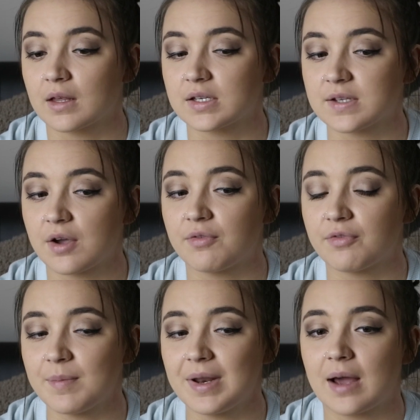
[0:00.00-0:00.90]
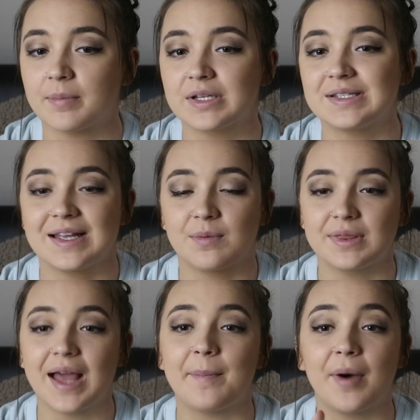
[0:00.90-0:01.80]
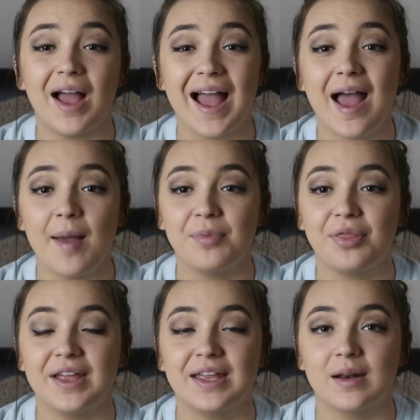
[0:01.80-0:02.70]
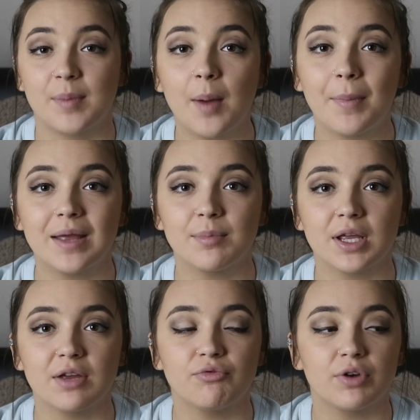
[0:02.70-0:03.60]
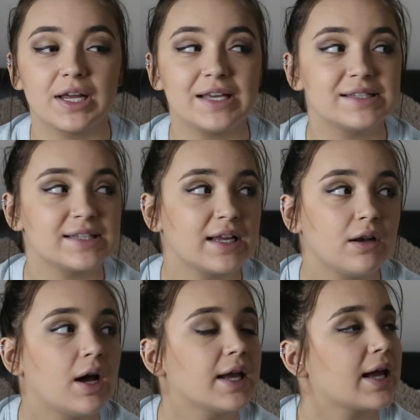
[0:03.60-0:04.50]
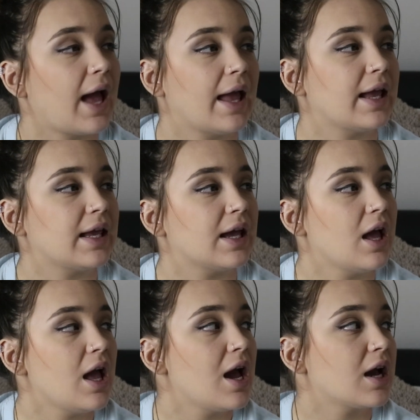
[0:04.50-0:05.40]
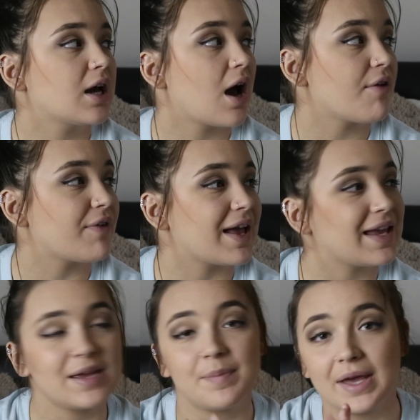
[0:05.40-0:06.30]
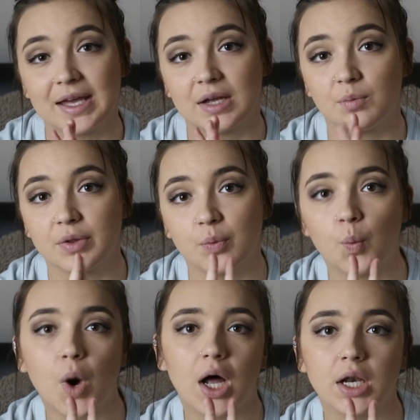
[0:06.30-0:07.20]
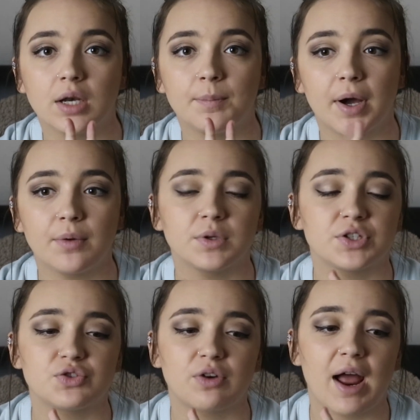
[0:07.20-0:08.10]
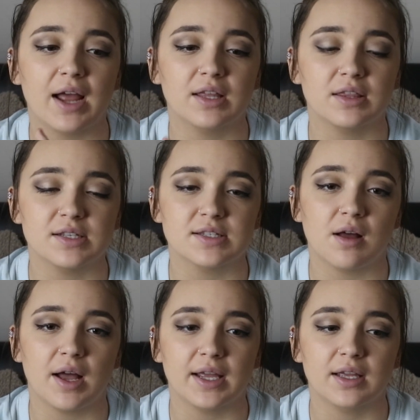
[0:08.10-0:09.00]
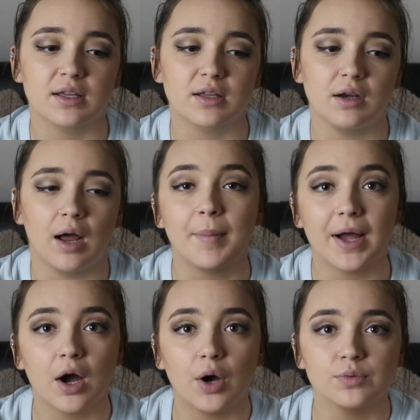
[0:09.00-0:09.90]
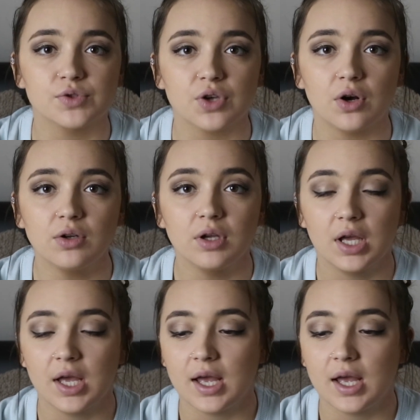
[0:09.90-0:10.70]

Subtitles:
So for a minute I'm going to stick with that. But I am thinking about maybe releasing like a cover EP with one bonus track that's like my own song.